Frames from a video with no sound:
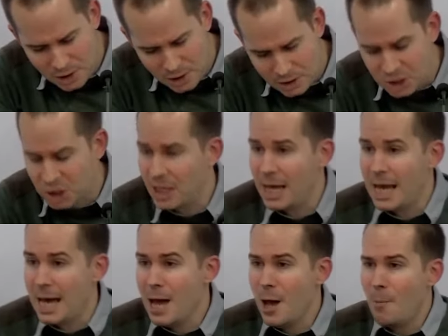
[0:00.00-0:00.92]
the
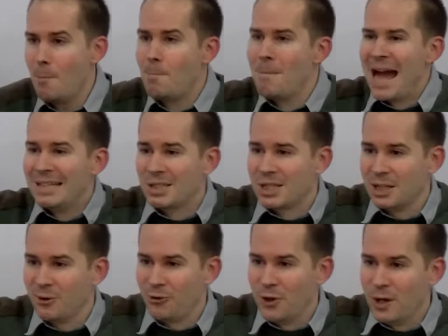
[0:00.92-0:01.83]
sheer
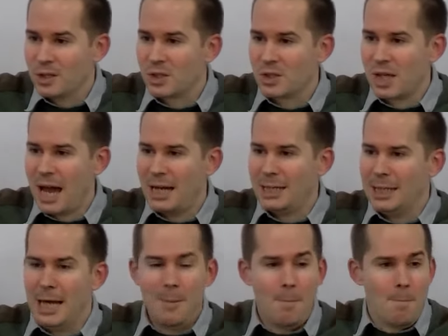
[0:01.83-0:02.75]
massiveness
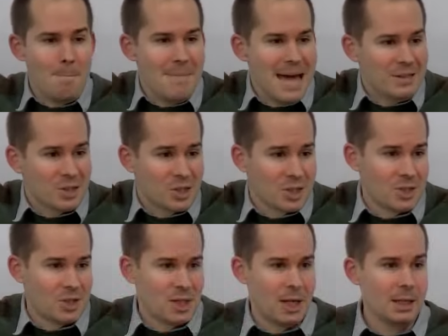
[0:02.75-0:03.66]
and
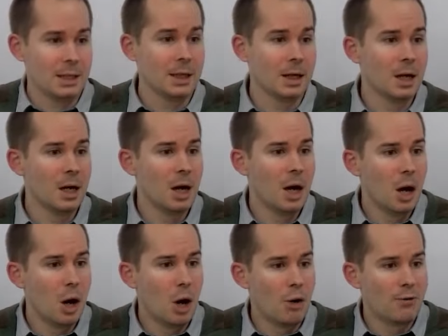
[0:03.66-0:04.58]
immensity
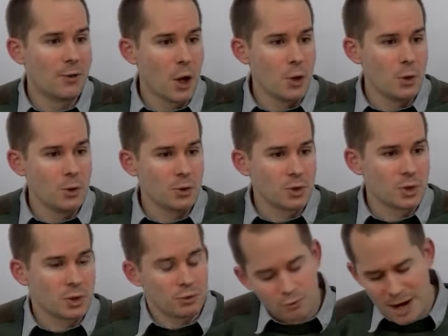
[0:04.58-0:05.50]
of
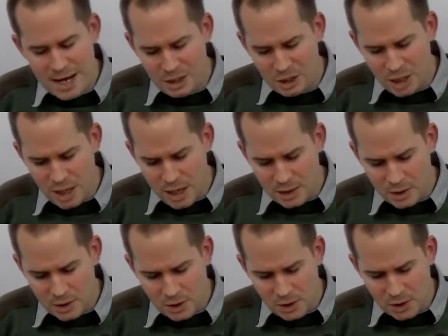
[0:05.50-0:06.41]
those
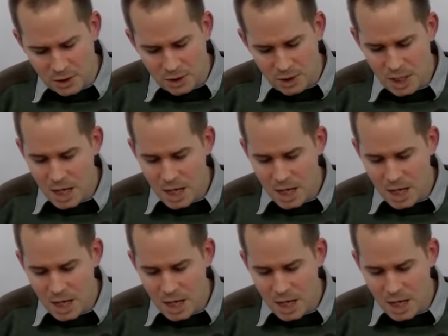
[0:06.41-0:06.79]
ranges.